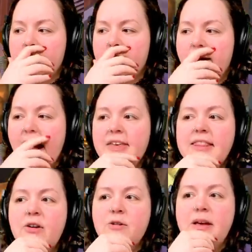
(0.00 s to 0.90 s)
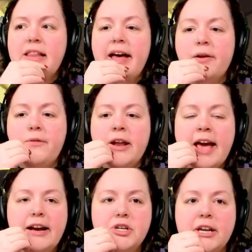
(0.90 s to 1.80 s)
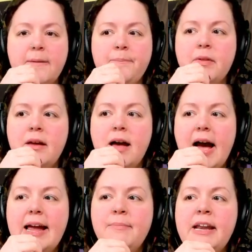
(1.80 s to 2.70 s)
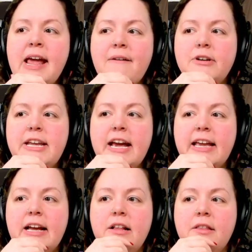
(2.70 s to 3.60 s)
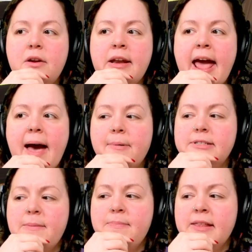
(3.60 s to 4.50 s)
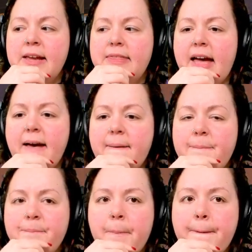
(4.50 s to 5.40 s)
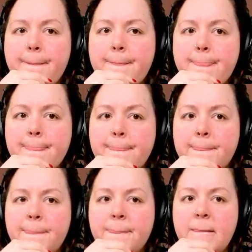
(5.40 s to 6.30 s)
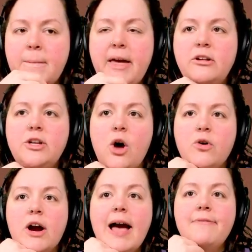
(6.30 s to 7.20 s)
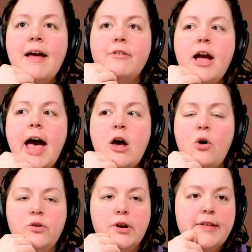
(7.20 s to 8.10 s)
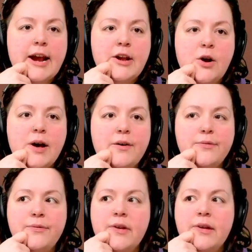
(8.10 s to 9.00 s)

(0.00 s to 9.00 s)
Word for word: I think that would be a lot of fun, actually. I am going to have her take like a little nap or something like that. Pickled okra. I've never had okra that I know of.